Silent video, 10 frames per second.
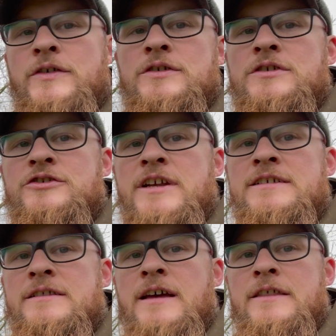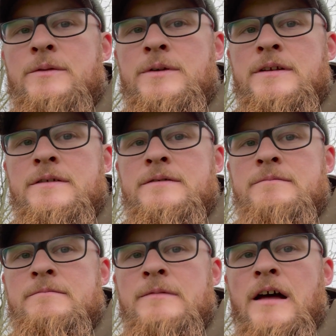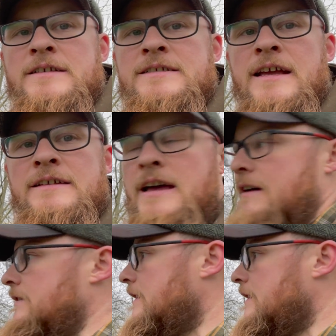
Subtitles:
a dozen trees in there that we'd like to take down,